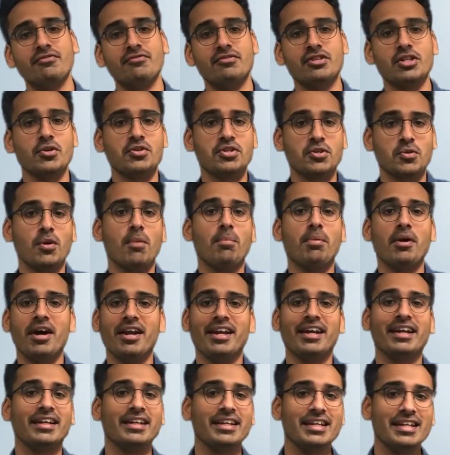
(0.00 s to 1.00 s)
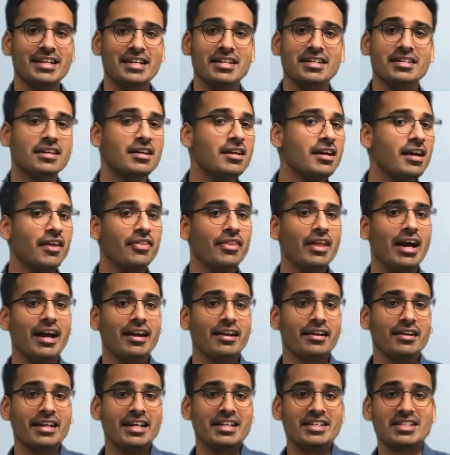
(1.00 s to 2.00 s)
due to a burning need that
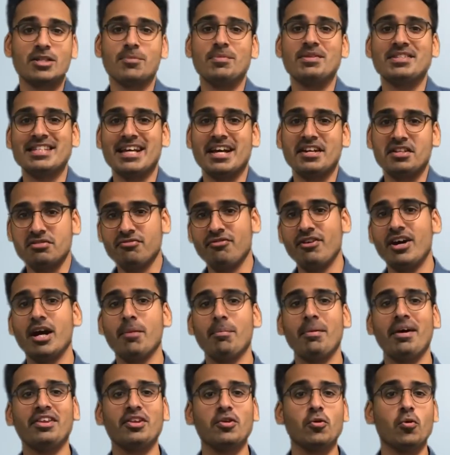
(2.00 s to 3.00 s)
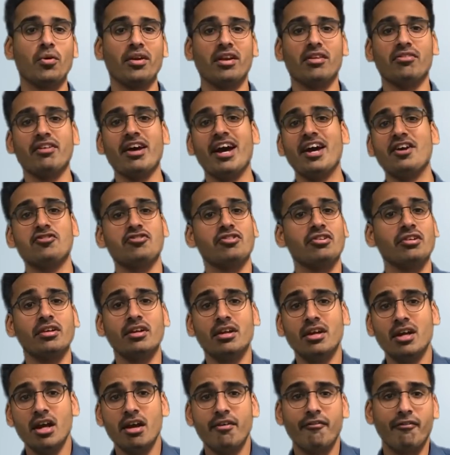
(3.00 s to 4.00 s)
needs to be satisfied by the organization.
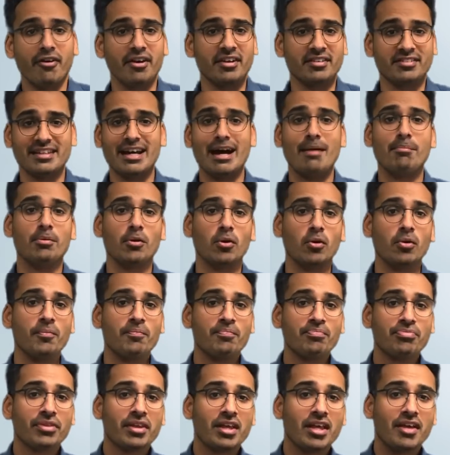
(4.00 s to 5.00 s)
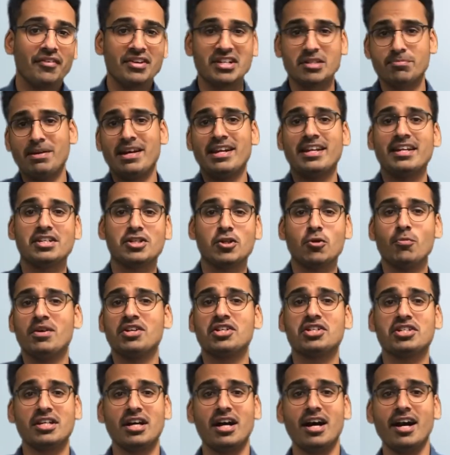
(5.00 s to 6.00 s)
For example, if you're spending too much
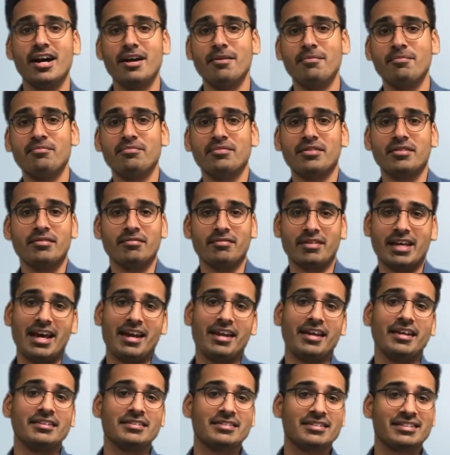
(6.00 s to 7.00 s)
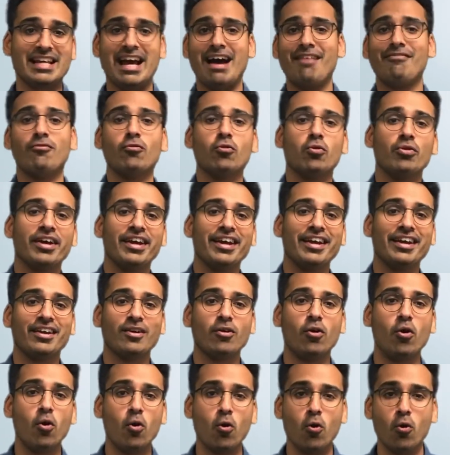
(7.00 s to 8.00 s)
time getting scaffolding
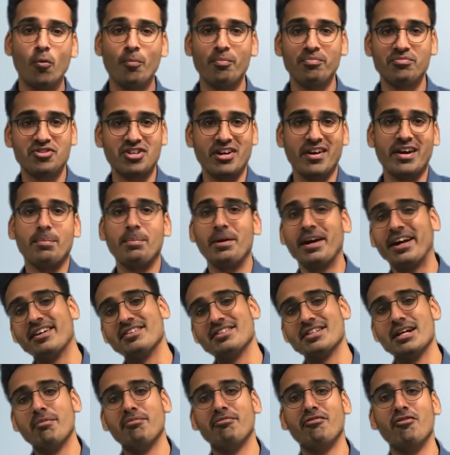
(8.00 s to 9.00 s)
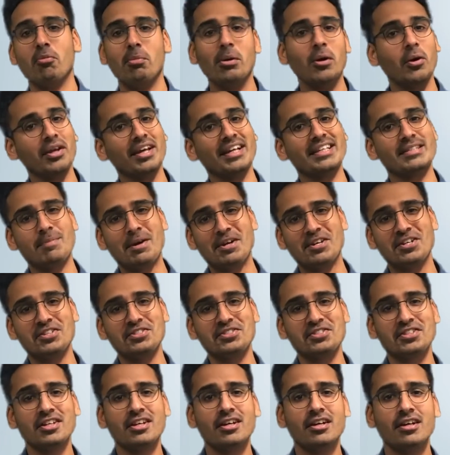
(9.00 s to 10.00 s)
or cherry pickers up for building
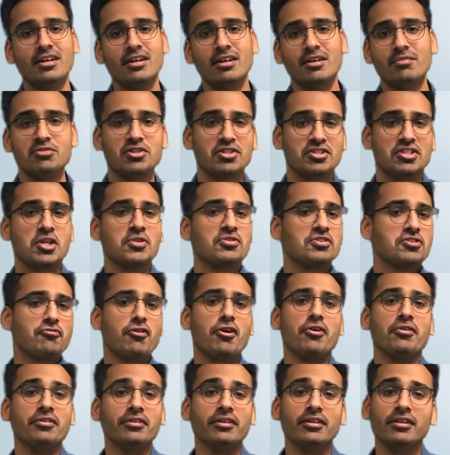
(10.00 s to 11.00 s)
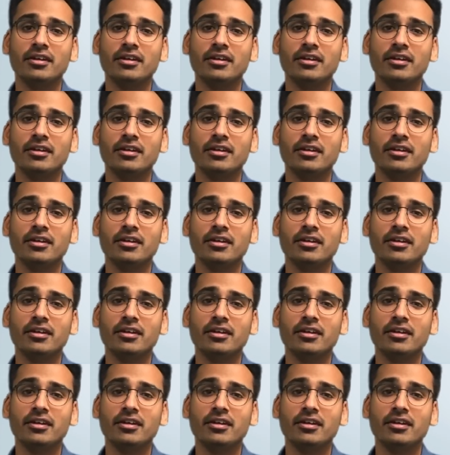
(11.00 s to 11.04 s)
inspections, just use a drone.